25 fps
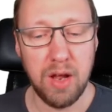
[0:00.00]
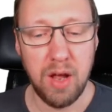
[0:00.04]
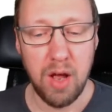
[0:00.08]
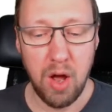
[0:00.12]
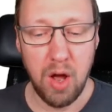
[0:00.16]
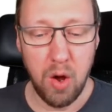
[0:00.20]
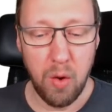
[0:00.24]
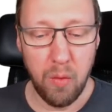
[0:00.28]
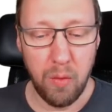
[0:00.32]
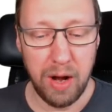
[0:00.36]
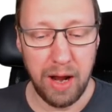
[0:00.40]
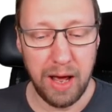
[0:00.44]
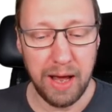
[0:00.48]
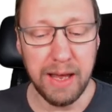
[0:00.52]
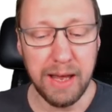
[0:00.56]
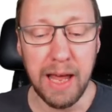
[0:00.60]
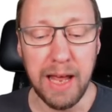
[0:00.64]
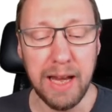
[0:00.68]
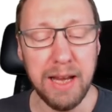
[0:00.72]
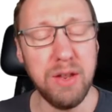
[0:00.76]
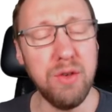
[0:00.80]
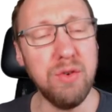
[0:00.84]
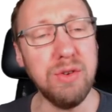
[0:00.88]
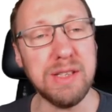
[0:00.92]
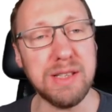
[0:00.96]
Well, I
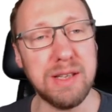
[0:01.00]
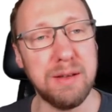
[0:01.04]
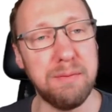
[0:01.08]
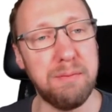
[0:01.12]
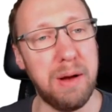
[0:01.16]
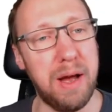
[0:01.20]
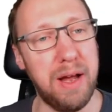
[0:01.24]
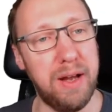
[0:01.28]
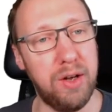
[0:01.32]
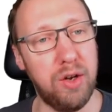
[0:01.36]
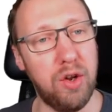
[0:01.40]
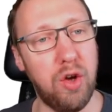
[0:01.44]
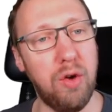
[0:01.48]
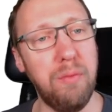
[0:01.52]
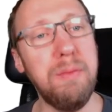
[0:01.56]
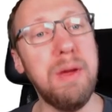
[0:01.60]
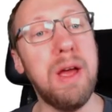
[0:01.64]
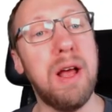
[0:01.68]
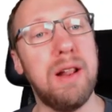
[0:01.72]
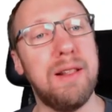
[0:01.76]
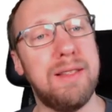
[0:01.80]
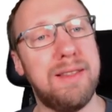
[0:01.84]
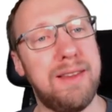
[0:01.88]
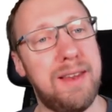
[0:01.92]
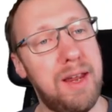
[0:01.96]
can use the
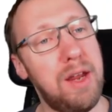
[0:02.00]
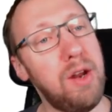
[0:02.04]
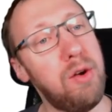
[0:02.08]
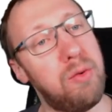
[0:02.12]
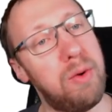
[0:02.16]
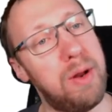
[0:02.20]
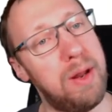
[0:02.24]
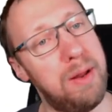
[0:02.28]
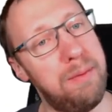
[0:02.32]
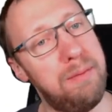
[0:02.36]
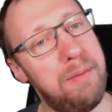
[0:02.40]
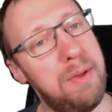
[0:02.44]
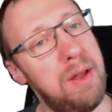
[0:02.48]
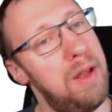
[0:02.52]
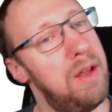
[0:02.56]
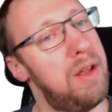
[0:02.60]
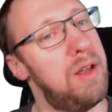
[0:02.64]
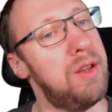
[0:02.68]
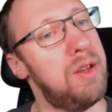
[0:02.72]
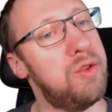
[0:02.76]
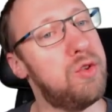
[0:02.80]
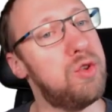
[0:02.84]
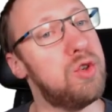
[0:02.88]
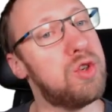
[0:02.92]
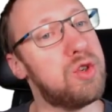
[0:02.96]
binomial theorem
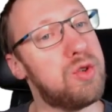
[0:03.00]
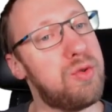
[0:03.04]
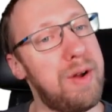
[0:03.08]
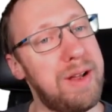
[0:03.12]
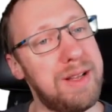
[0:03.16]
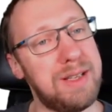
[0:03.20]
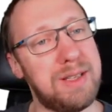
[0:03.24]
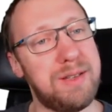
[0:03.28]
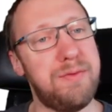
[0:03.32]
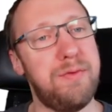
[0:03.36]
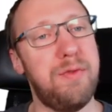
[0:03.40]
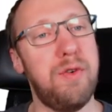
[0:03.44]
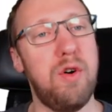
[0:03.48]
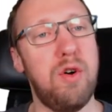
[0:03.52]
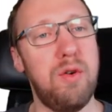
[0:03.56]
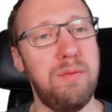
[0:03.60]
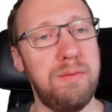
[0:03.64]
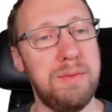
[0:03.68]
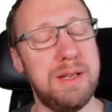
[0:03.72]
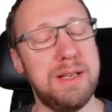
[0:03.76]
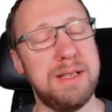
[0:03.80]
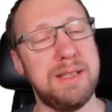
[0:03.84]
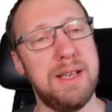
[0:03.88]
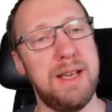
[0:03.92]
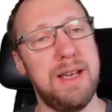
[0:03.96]
to transform
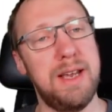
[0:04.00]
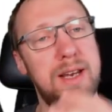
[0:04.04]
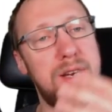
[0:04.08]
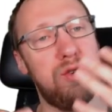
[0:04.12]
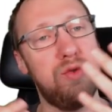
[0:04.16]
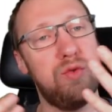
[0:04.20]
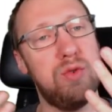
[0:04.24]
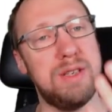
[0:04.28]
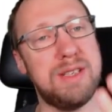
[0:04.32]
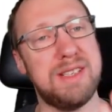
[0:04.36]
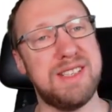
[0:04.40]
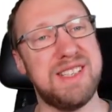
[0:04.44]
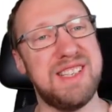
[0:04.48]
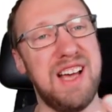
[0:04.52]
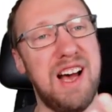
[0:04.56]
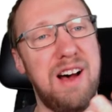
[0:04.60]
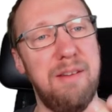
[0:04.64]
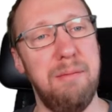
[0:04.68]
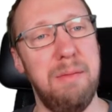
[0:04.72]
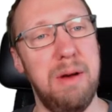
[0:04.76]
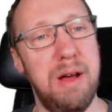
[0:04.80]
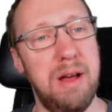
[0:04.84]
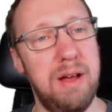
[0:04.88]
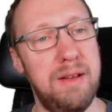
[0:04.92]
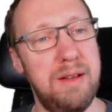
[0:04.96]
this into a
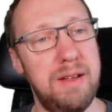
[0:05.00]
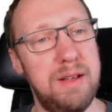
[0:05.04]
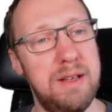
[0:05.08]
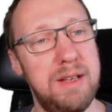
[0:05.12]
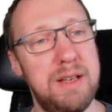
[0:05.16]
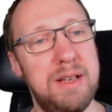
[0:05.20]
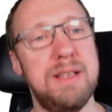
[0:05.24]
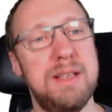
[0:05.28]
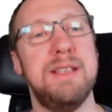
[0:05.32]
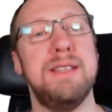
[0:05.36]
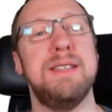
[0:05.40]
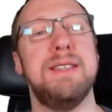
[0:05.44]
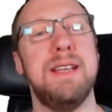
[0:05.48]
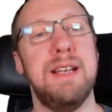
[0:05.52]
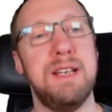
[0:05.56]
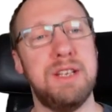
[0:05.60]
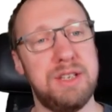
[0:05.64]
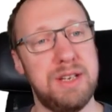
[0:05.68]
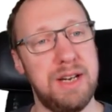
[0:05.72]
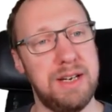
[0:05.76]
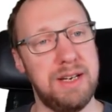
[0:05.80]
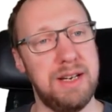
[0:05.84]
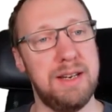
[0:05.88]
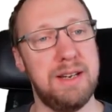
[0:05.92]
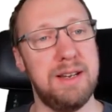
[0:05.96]
sum such
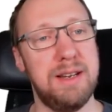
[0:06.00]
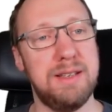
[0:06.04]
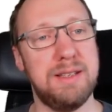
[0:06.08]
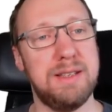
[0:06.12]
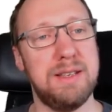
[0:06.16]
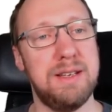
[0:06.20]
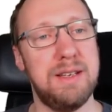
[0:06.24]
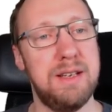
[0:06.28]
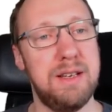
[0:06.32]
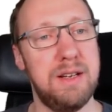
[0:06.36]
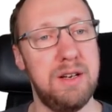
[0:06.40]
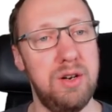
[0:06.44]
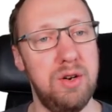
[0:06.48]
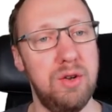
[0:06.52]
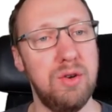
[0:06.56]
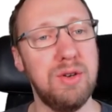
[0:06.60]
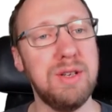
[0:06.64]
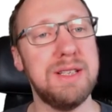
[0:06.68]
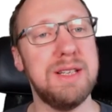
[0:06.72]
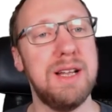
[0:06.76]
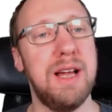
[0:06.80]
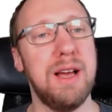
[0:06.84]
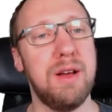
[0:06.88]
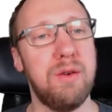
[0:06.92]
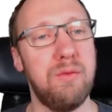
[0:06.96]
that it looks
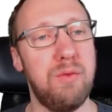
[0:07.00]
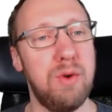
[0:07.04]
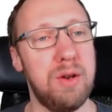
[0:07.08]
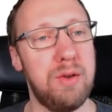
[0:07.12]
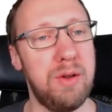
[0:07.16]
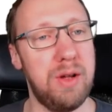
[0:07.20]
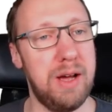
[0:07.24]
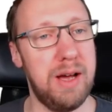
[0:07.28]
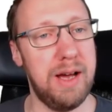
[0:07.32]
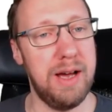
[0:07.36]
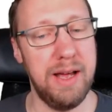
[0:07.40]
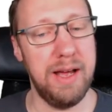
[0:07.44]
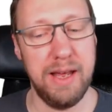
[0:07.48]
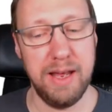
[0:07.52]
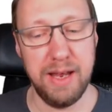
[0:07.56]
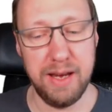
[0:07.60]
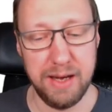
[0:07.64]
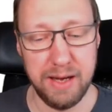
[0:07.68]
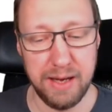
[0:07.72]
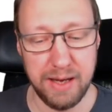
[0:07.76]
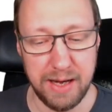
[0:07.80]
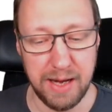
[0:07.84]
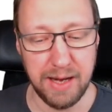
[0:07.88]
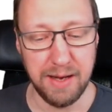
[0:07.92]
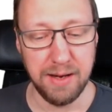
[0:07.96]
like what I
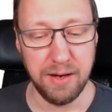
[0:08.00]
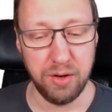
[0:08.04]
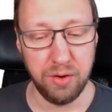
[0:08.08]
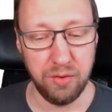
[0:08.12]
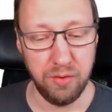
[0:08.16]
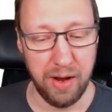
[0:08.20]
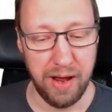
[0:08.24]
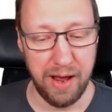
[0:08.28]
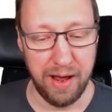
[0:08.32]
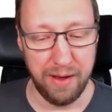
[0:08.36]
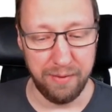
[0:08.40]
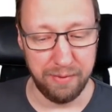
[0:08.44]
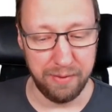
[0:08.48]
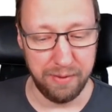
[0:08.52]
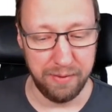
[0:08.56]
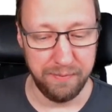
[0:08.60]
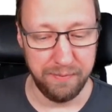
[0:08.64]
need to have.